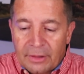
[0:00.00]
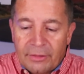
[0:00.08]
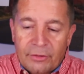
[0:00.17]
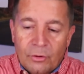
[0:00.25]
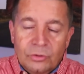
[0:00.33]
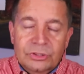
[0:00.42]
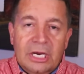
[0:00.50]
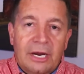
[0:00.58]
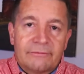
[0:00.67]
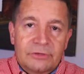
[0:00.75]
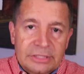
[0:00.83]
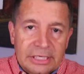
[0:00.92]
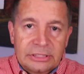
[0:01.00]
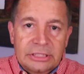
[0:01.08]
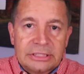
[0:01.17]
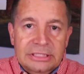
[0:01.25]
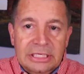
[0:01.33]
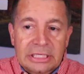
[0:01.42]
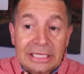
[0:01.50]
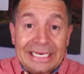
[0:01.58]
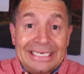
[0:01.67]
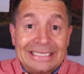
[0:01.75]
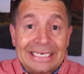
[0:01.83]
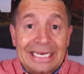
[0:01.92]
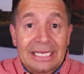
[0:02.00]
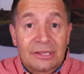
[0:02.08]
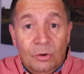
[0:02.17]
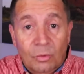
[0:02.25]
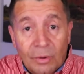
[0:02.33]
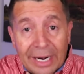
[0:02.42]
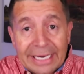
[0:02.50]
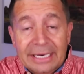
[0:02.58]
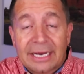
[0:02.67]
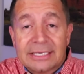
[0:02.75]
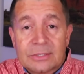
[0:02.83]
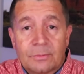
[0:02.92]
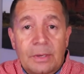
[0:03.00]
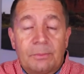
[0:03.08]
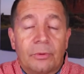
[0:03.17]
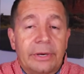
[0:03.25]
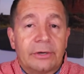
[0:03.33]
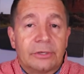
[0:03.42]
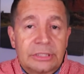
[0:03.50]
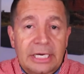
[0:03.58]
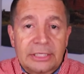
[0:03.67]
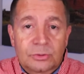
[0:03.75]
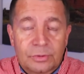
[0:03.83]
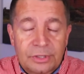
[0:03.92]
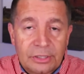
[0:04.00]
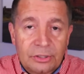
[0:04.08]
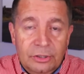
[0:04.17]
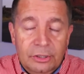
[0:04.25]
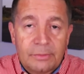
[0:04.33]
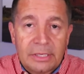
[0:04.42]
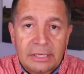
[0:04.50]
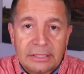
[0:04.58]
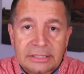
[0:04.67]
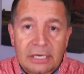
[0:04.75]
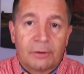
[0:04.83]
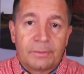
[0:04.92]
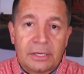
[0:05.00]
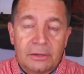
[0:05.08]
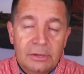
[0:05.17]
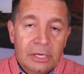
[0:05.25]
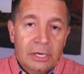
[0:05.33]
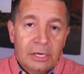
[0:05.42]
those conversations could lead to get the right kinds of people energized within your community to help you